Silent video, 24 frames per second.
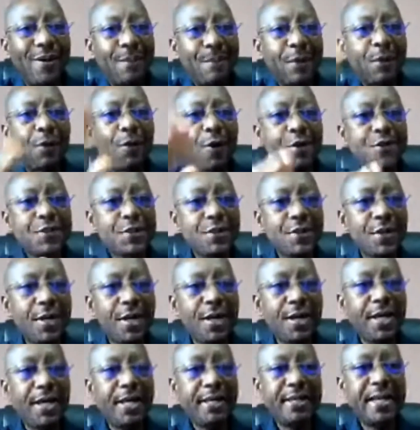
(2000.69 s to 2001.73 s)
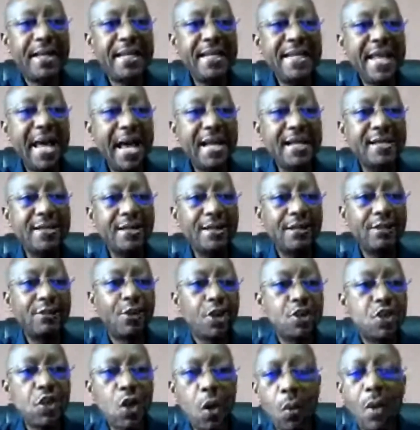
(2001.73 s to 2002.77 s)
because the leader
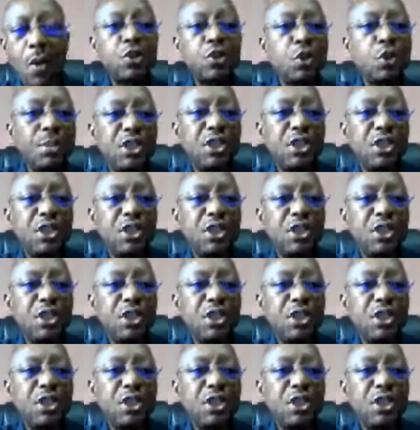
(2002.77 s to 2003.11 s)
does not want